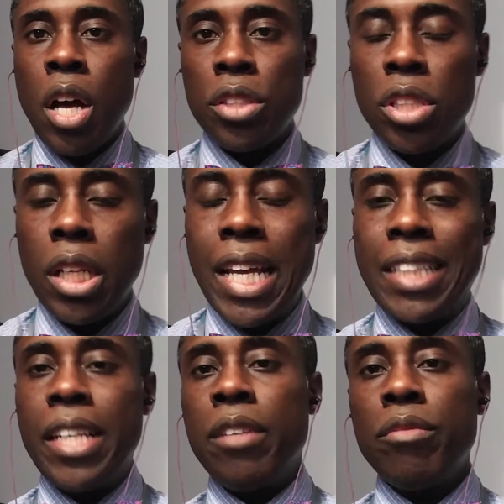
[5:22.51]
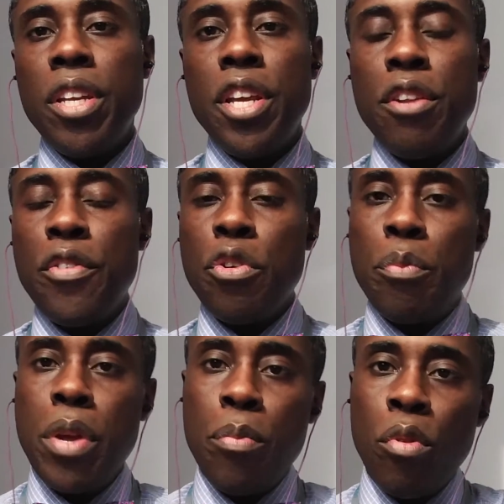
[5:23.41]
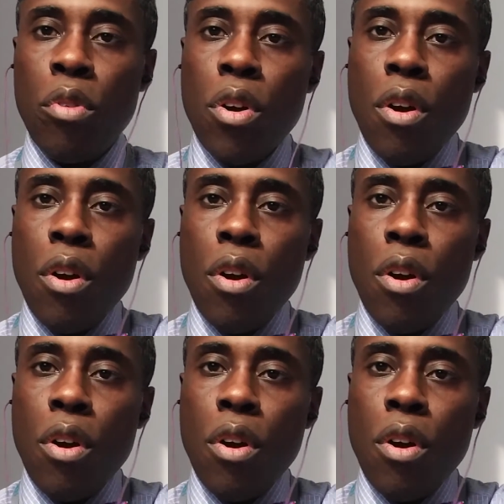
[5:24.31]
selecting and interviewing people